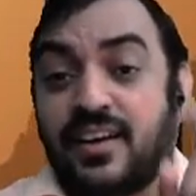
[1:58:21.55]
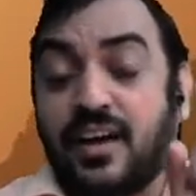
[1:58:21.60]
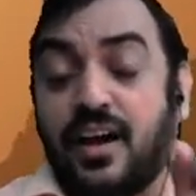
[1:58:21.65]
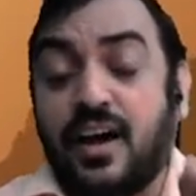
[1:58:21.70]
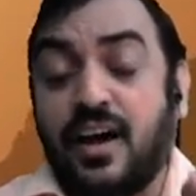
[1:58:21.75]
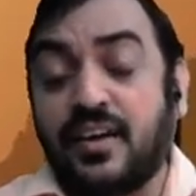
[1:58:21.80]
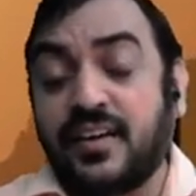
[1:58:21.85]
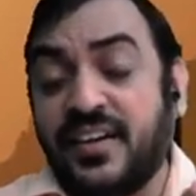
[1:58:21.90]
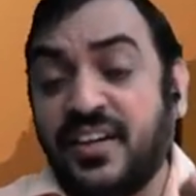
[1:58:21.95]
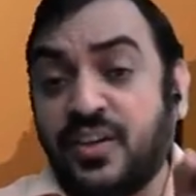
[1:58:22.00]

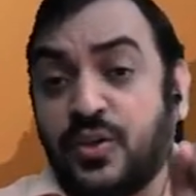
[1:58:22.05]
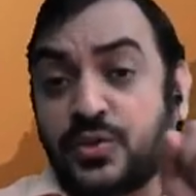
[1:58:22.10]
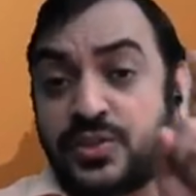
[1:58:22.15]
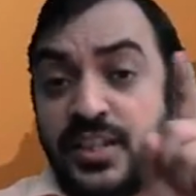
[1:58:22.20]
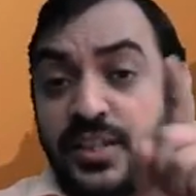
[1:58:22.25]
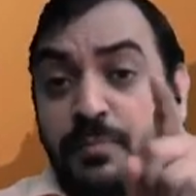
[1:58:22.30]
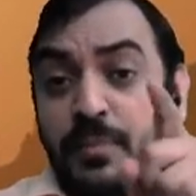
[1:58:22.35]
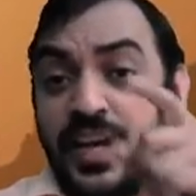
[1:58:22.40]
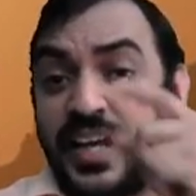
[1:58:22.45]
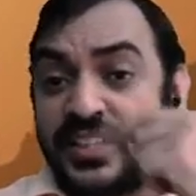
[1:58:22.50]
R into
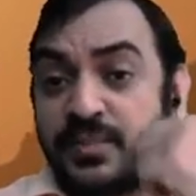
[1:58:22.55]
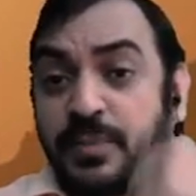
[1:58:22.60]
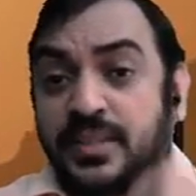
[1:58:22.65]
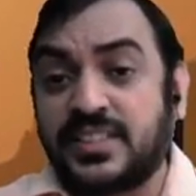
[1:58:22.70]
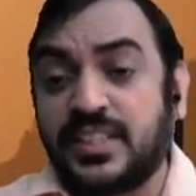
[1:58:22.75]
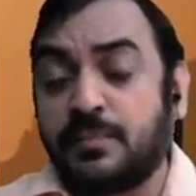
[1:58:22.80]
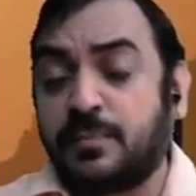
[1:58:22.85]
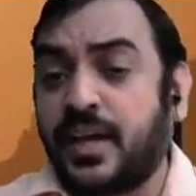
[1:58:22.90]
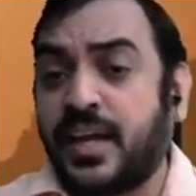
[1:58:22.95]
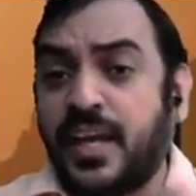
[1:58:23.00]
sigma S by
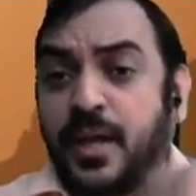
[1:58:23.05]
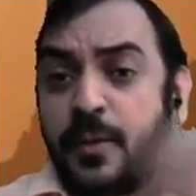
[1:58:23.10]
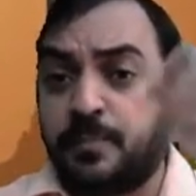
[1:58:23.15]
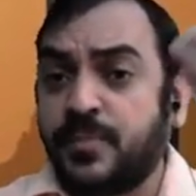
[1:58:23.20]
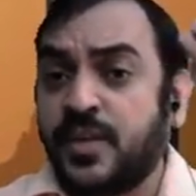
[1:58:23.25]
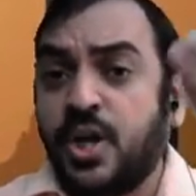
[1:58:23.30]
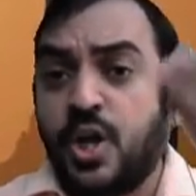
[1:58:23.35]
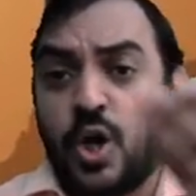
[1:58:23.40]
sigma M,